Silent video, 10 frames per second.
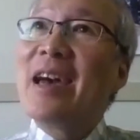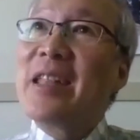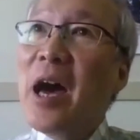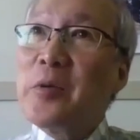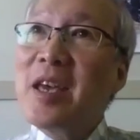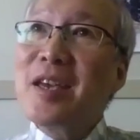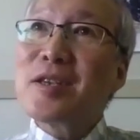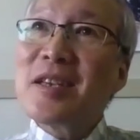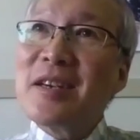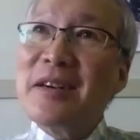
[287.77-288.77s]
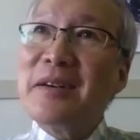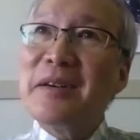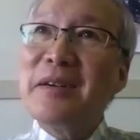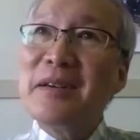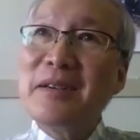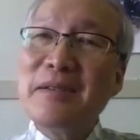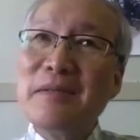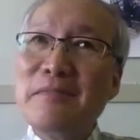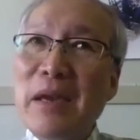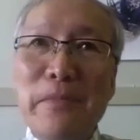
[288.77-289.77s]
now these
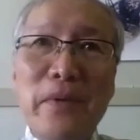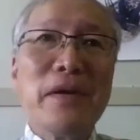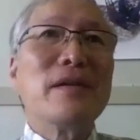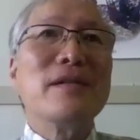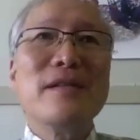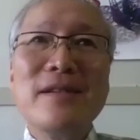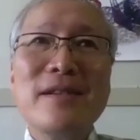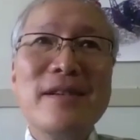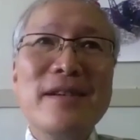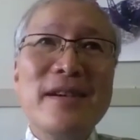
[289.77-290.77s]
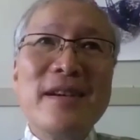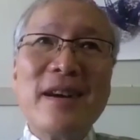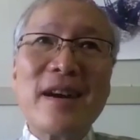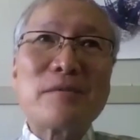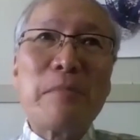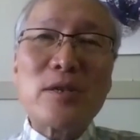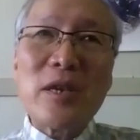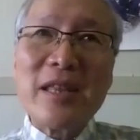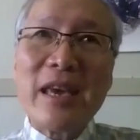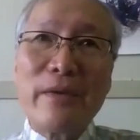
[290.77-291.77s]
people,
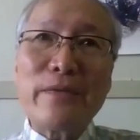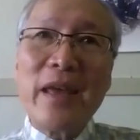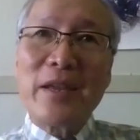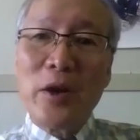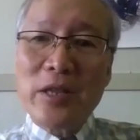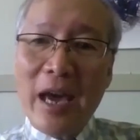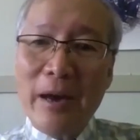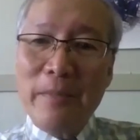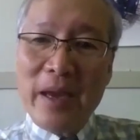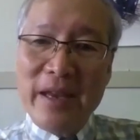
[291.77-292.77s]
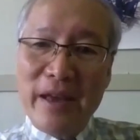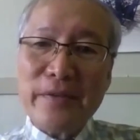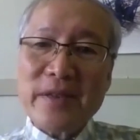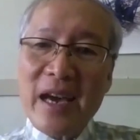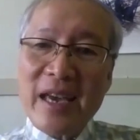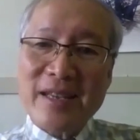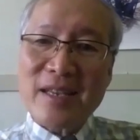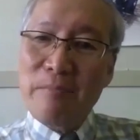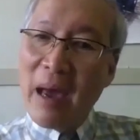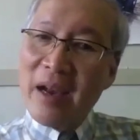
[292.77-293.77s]
especially if they don't have enough
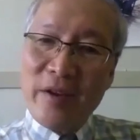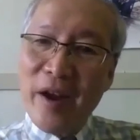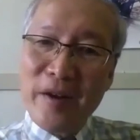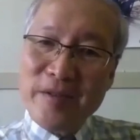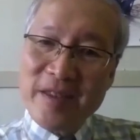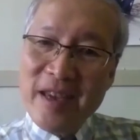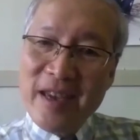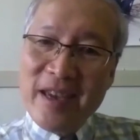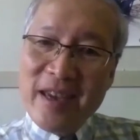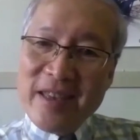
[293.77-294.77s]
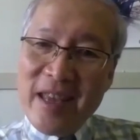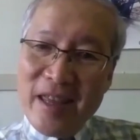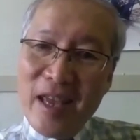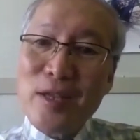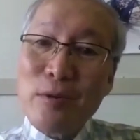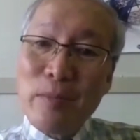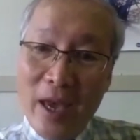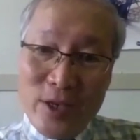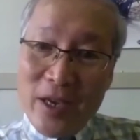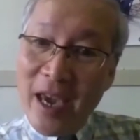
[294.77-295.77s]
science background, they need to be
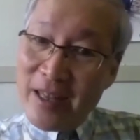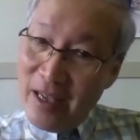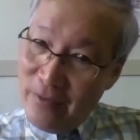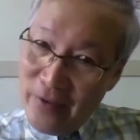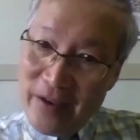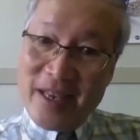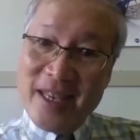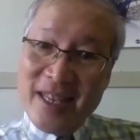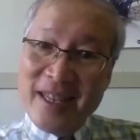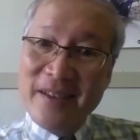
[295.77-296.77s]
educated first.